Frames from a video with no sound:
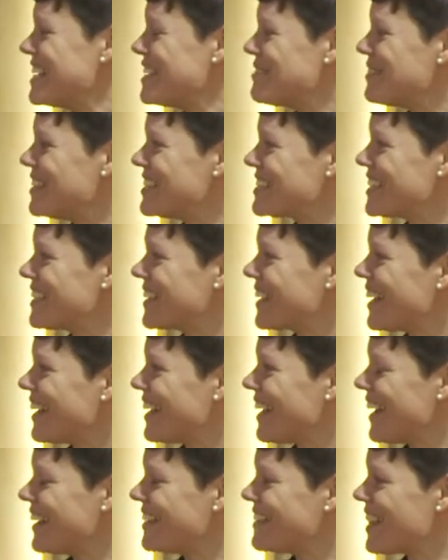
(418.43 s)
But
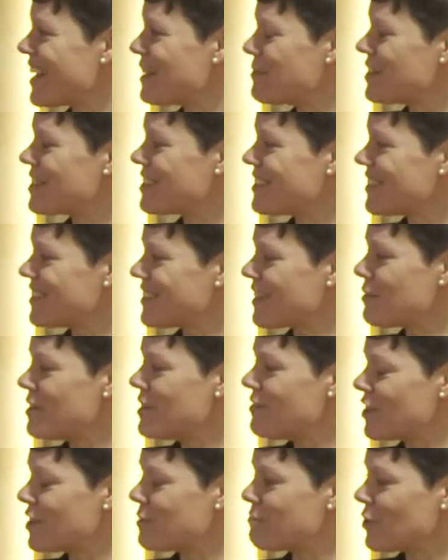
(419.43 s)
and they were
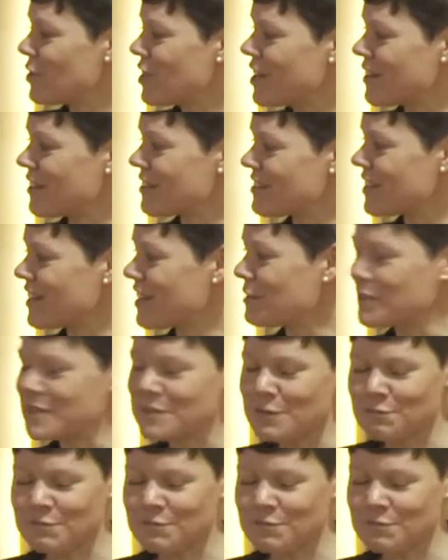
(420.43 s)
living in Berlin at the time, and I was sort